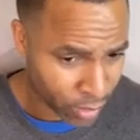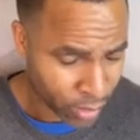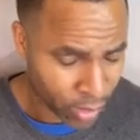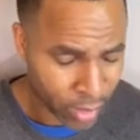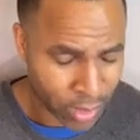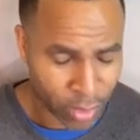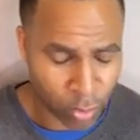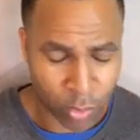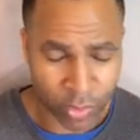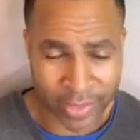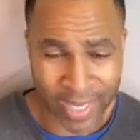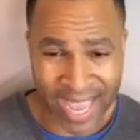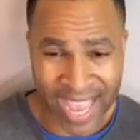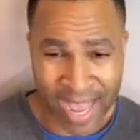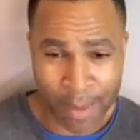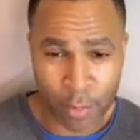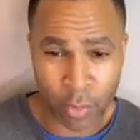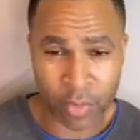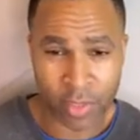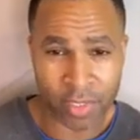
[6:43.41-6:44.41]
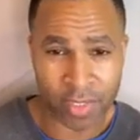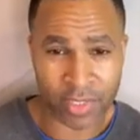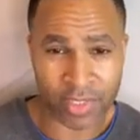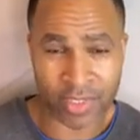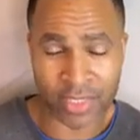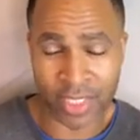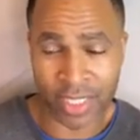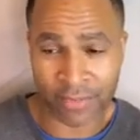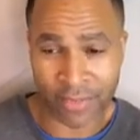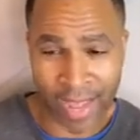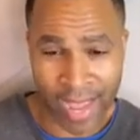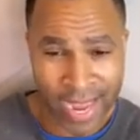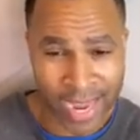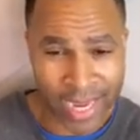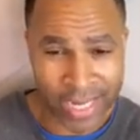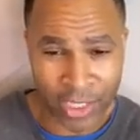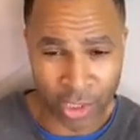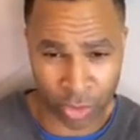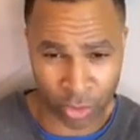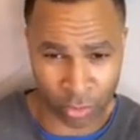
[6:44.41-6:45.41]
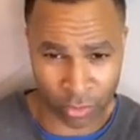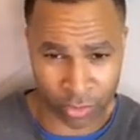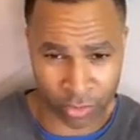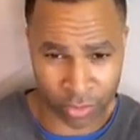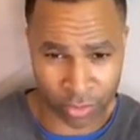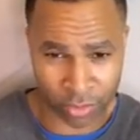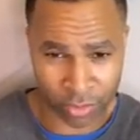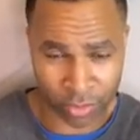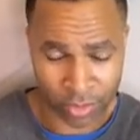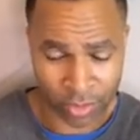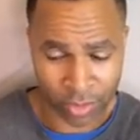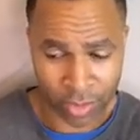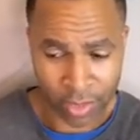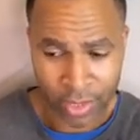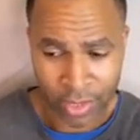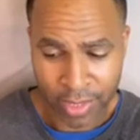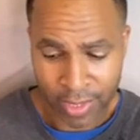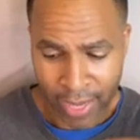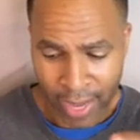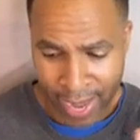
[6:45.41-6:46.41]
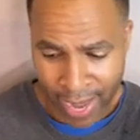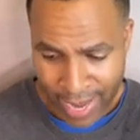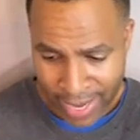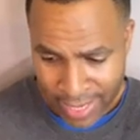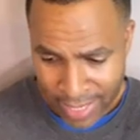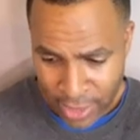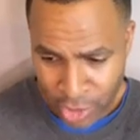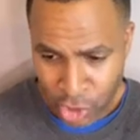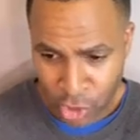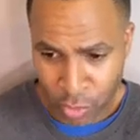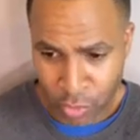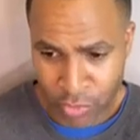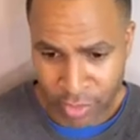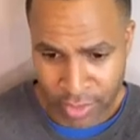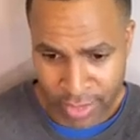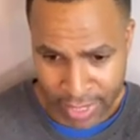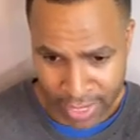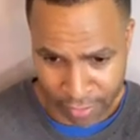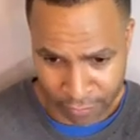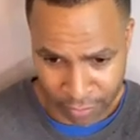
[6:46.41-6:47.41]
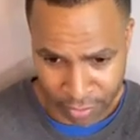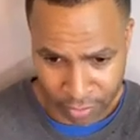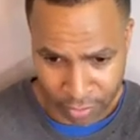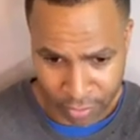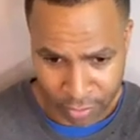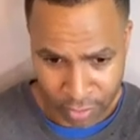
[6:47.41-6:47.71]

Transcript: he was able to deceive angels, angels in heaven.